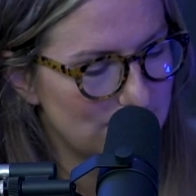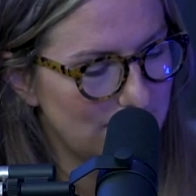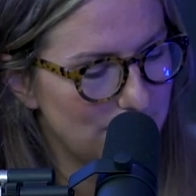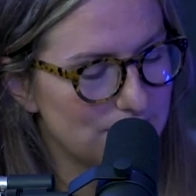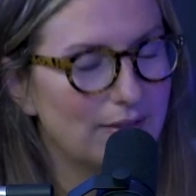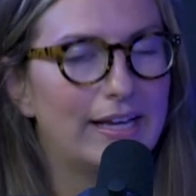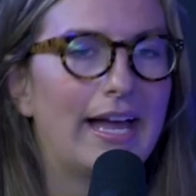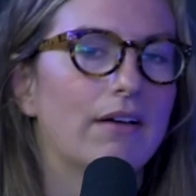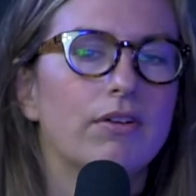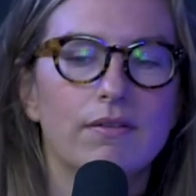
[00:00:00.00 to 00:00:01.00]
kind of like
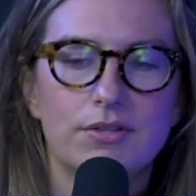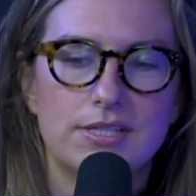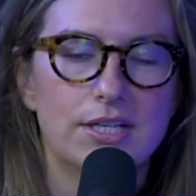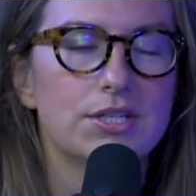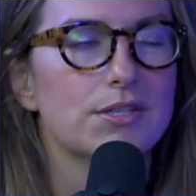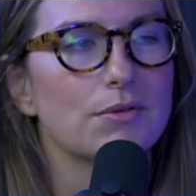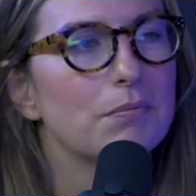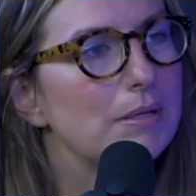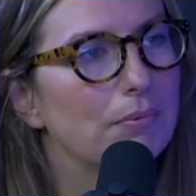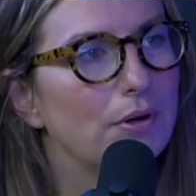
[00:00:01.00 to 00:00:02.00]
have conversations with
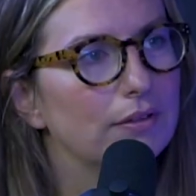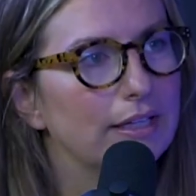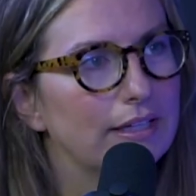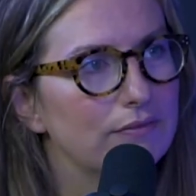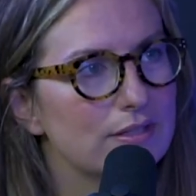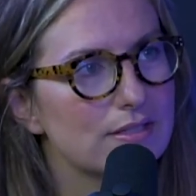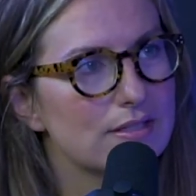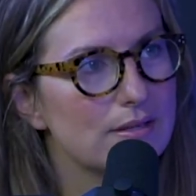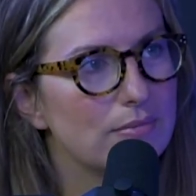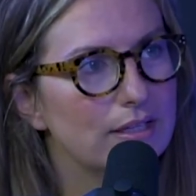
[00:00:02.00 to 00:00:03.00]
people. Like if this is
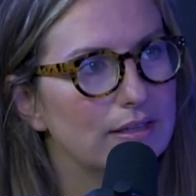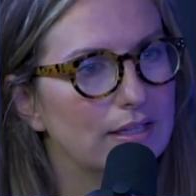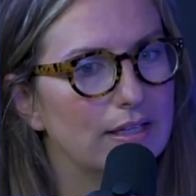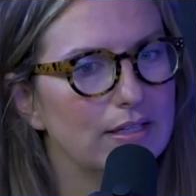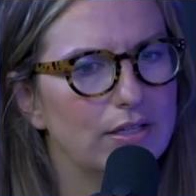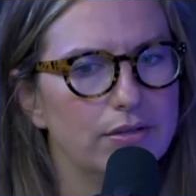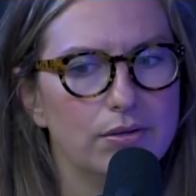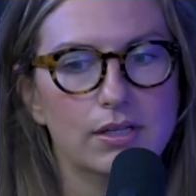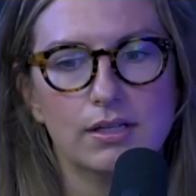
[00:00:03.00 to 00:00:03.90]
something that, you know,